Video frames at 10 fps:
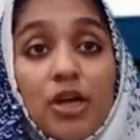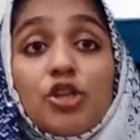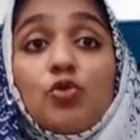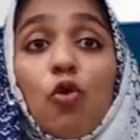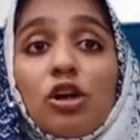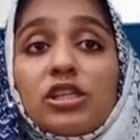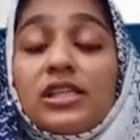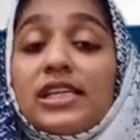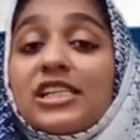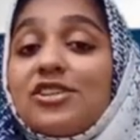To watch
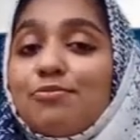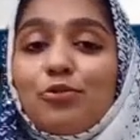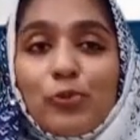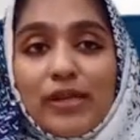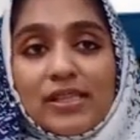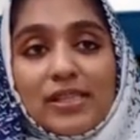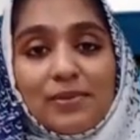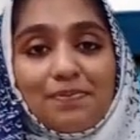detective movies?